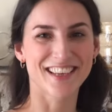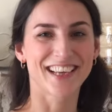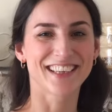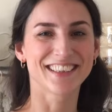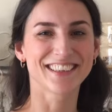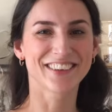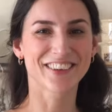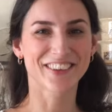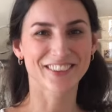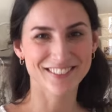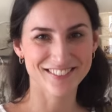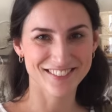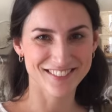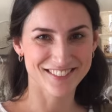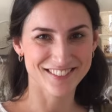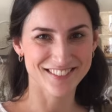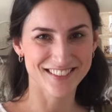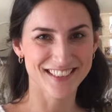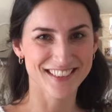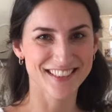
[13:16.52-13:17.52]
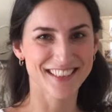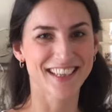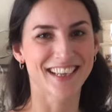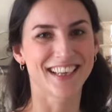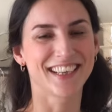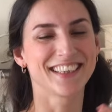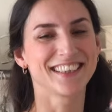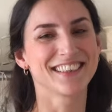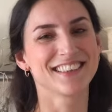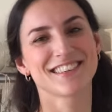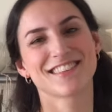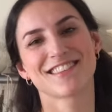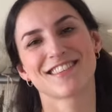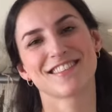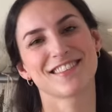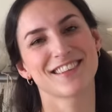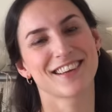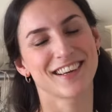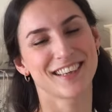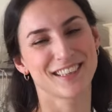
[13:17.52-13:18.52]
and cottagey, and this is
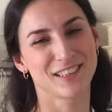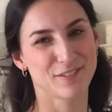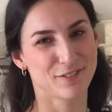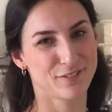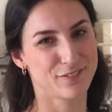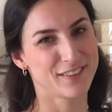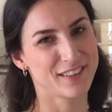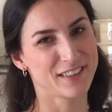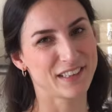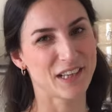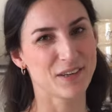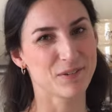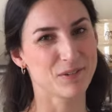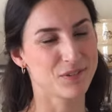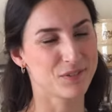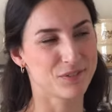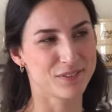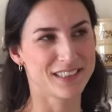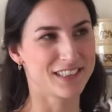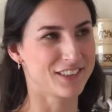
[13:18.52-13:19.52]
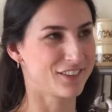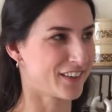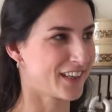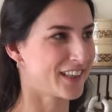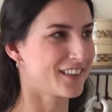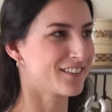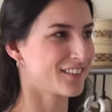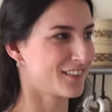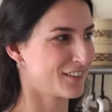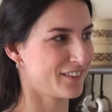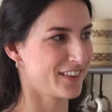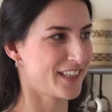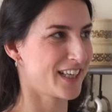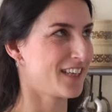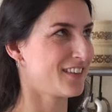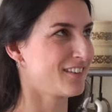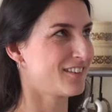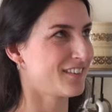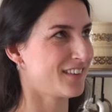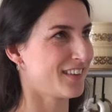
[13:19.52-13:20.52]
the kind of feel I was really trying to
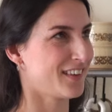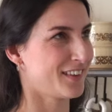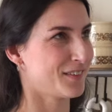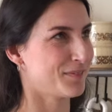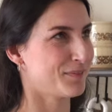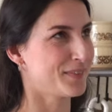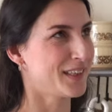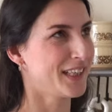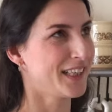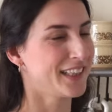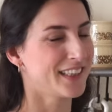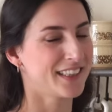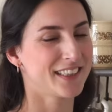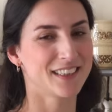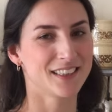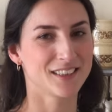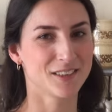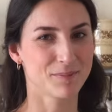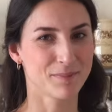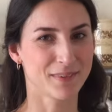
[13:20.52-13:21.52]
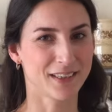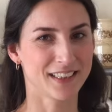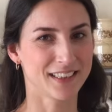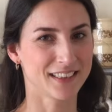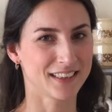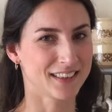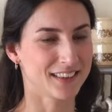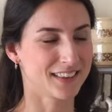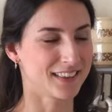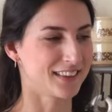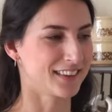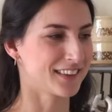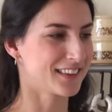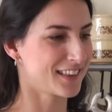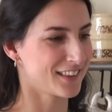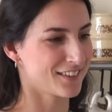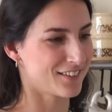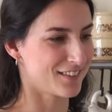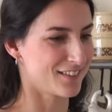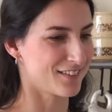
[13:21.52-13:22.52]
create in my
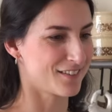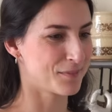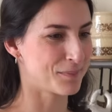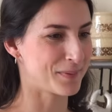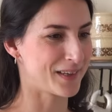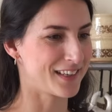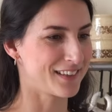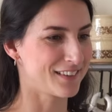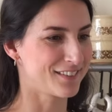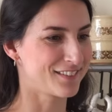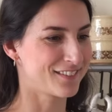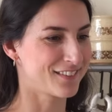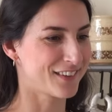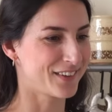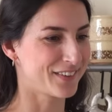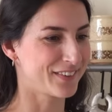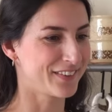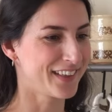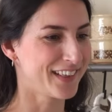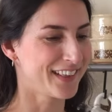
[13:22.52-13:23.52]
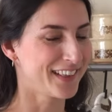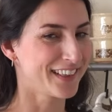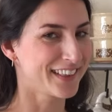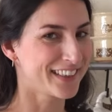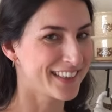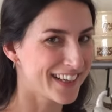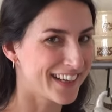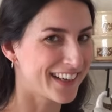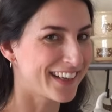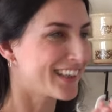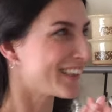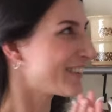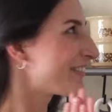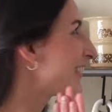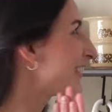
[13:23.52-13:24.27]
kitchen space. So yeah, I